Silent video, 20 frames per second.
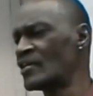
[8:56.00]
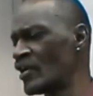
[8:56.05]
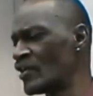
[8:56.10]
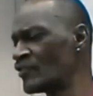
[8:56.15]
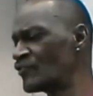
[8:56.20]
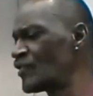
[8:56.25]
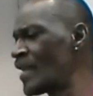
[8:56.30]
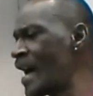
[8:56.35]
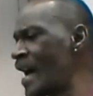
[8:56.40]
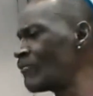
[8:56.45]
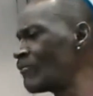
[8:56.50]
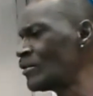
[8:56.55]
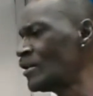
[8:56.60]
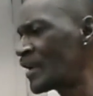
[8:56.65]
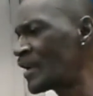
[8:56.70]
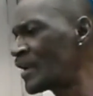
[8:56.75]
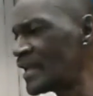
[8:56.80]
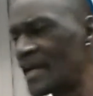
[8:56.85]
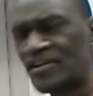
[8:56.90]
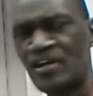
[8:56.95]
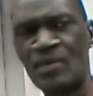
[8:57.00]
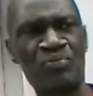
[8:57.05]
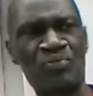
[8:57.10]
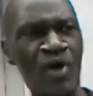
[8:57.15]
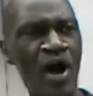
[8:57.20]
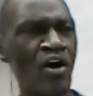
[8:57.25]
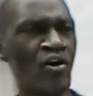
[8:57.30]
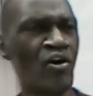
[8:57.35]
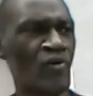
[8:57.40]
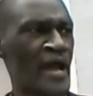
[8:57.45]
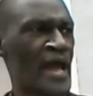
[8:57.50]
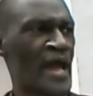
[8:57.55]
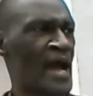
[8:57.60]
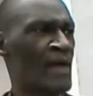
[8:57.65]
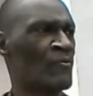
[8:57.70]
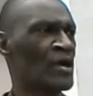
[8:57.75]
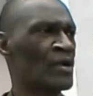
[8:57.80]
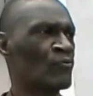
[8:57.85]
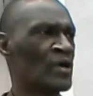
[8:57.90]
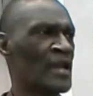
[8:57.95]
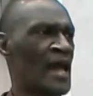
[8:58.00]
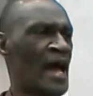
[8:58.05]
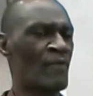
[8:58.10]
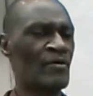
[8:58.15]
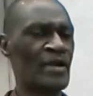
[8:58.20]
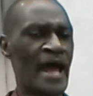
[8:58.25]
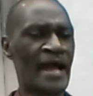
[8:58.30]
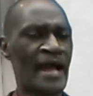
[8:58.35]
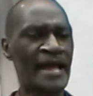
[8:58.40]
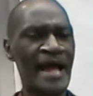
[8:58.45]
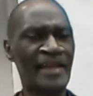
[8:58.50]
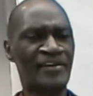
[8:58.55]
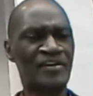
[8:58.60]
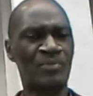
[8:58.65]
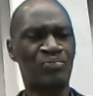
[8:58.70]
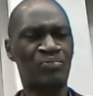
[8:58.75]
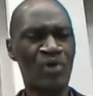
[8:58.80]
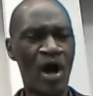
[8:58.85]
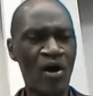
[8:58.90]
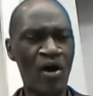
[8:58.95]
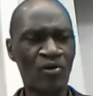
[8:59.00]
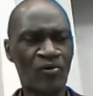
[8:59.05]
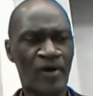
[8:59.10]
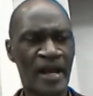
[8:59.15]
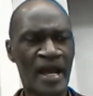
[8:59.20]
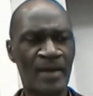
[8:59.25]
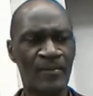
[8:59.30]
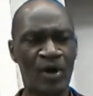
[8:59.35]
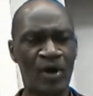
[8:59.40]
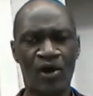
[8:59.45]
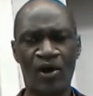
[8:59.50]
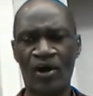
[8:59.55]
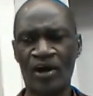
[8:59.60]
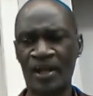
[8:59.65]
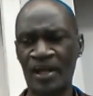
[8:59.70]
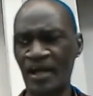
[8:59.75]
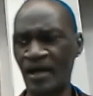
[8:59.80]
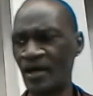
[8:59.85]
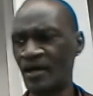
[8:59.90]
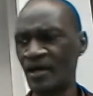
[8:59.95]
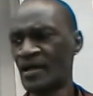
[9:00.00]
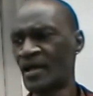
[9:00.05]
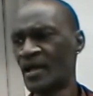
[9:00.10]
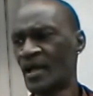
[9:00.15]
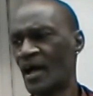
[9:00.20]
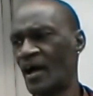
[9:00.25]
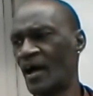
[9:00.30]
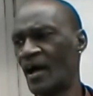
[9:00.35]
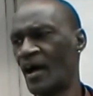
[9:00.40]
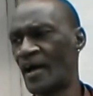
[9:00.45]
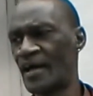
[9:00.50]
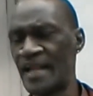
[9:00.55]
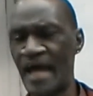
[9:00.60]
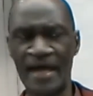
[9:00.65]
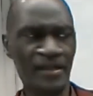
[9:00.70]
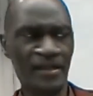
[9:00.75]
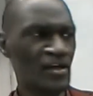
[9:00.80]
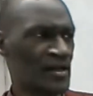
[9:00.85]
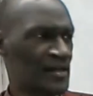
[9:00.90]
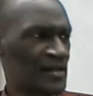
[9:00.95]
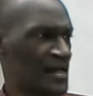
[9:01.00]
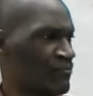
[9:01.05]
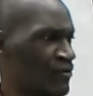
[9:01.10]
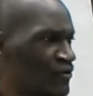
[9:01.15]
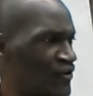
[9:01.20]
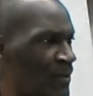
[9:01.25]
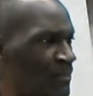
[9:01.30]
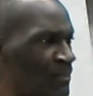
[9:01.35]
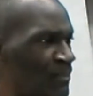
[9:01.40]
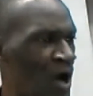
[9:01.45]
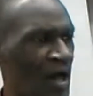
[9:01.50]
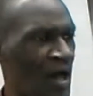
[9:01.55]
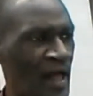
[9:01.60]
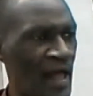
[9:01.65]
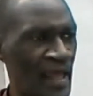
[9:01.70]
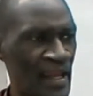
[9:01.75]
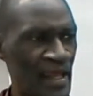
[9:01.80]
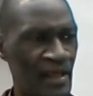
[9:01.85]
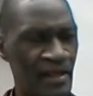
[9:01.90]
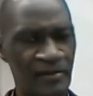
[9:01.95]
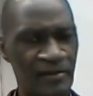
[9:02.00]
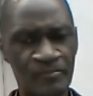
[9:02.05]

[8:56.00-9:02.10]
and, so I was looking at the program when, when, I, when I got the program earlier, uh, and I looked, it was a book in it.